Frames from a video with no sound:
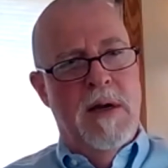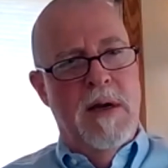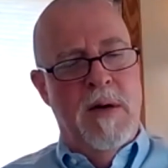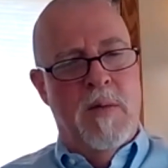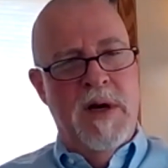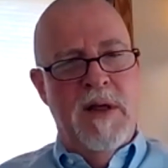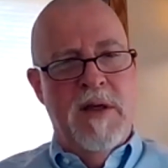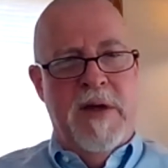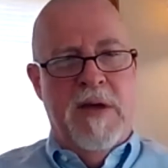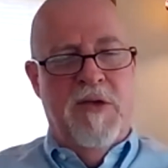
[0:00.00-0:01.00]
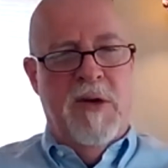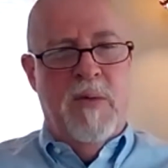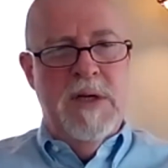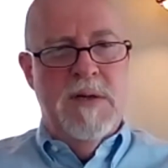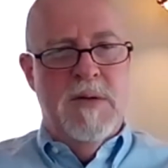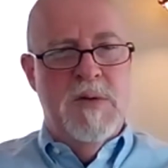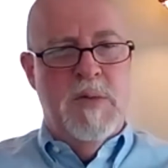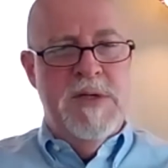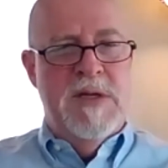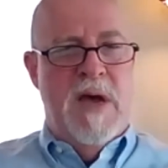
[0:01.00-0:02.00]
And one of the things that we do is we
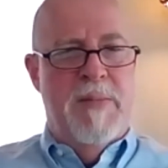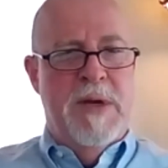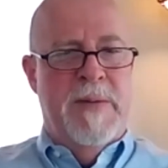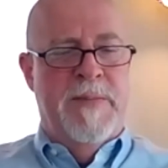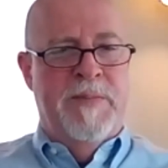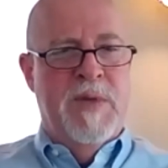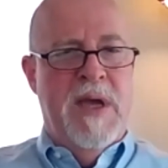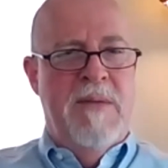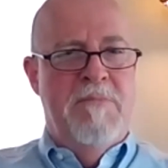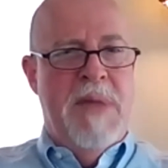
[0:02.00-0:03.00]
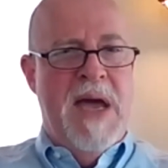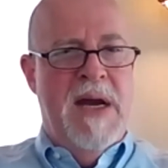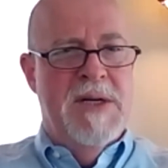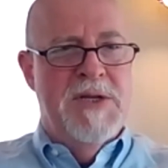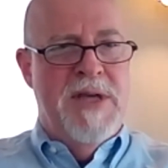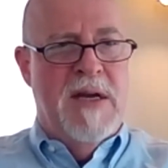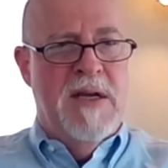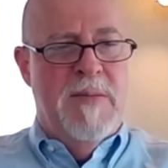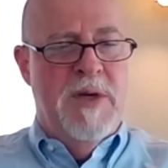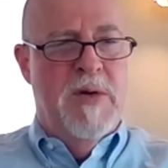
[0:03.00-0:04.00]
step in and manage that
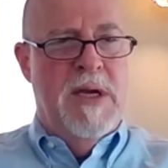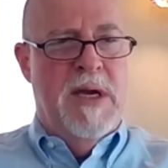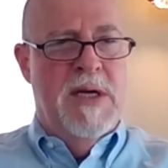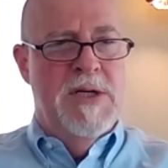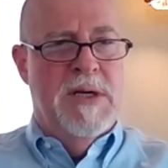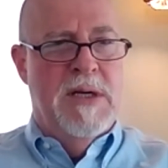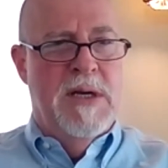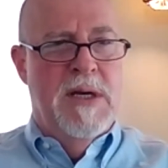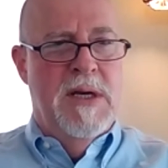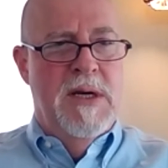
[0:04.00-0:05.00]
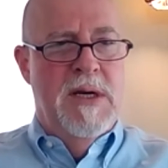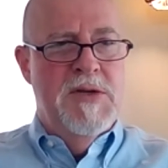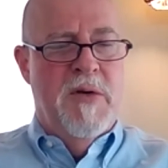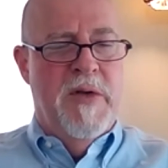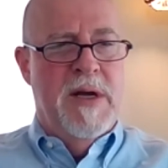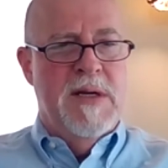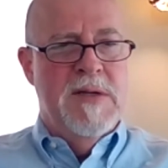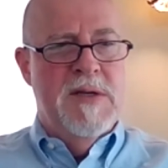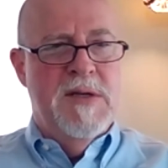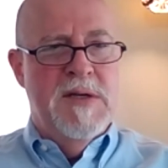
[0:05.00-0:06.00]
communication so that a
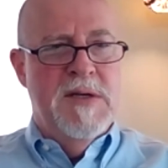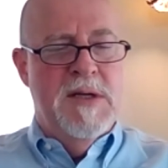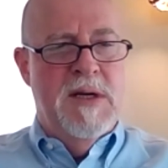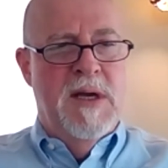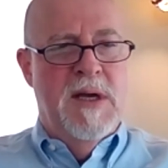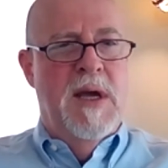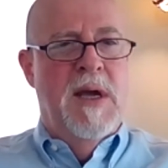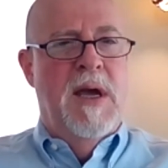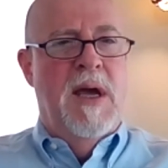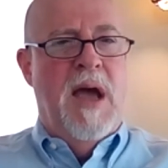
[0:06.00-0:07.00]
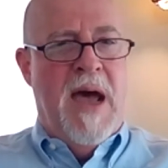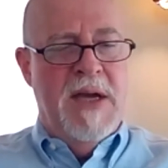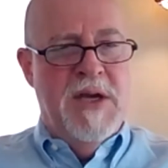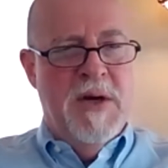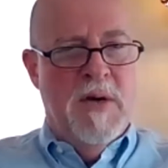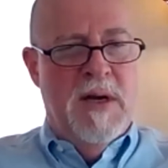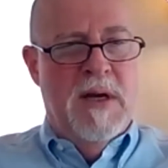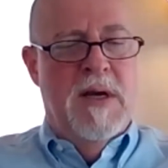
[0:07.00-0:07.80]
consistent, accurate,